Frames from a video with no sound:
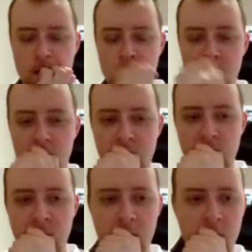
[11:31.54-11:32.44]

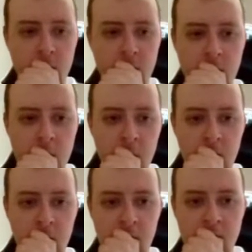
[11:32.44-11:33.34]

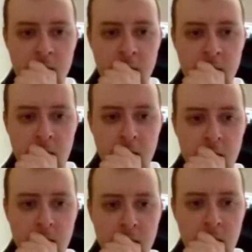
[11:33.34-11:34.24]
No words are spoken by the person on screen.